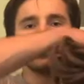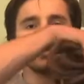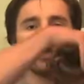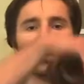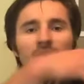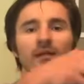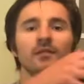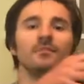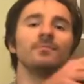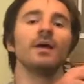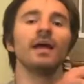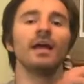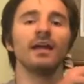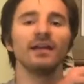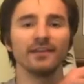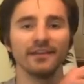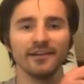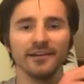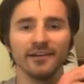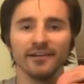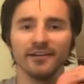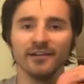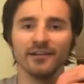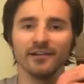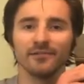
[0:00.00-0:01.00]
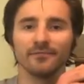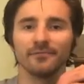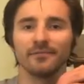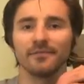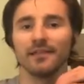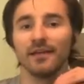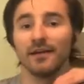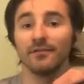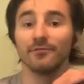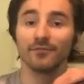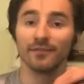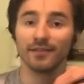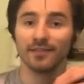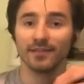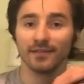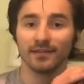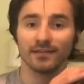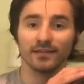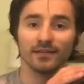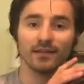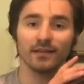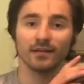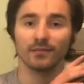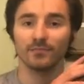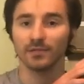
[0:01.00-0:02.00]
entire bag here with
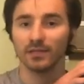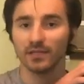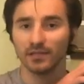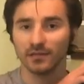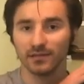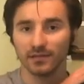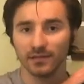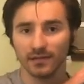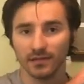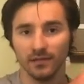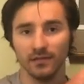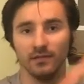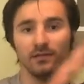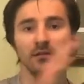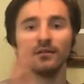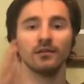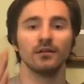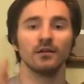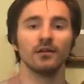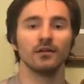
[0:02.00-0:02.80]
everything that I'm gonna need